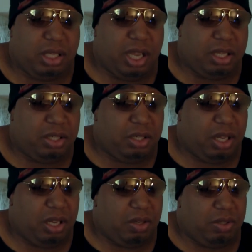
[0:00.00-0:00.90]
can, you
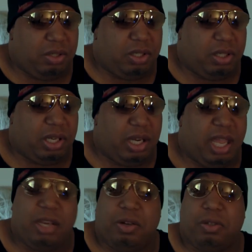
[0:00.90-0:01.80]
know, can
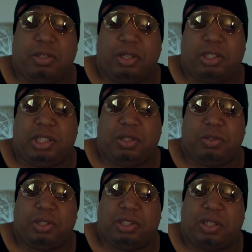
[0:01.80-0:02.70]
hinder the
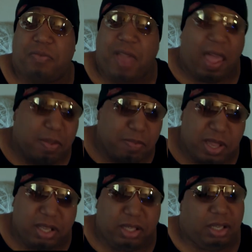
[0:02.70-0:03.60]
children's
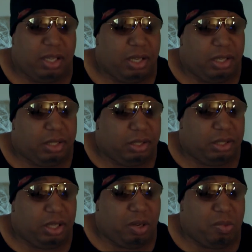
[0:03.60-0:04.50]
development,
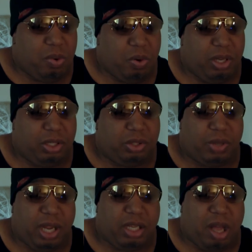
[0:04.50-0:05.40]
you know, more than
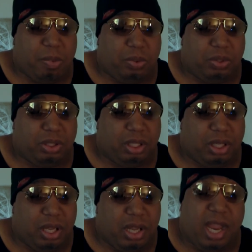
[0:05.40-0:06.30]
straight couples.
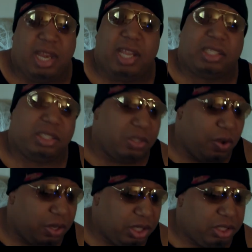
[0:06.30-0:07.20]
And this is
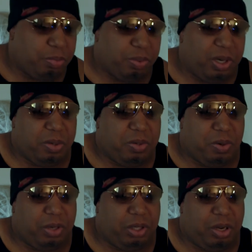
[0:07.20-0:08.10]
going to the Supreme
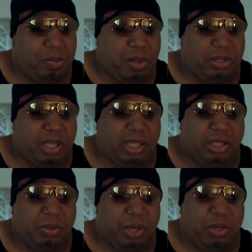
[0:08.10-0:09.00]
Court. You know, both
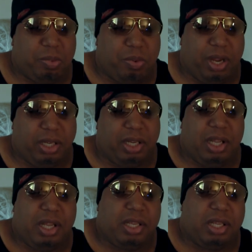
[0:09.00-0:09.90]
sides agree to point
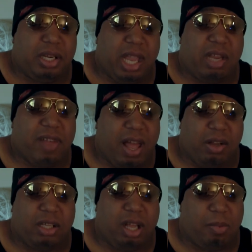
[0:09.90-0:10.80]
the negative
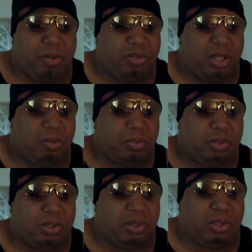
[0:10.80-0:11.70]
outcome of some,
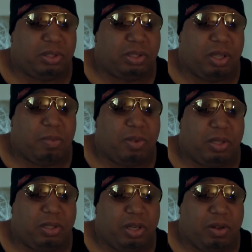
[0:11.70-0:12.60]
some,
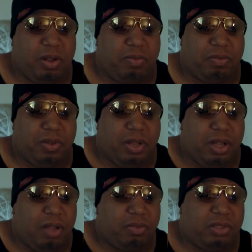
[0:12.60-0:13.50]
you know,
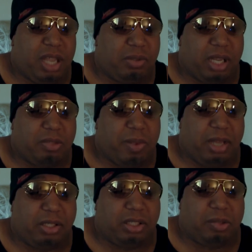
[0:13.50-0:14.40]
of, of same-sex
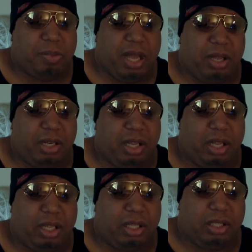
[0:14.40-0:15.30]
marriages about.
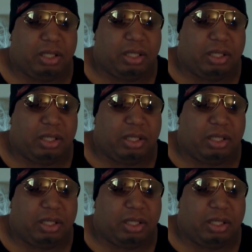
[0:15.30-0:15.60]
Uh,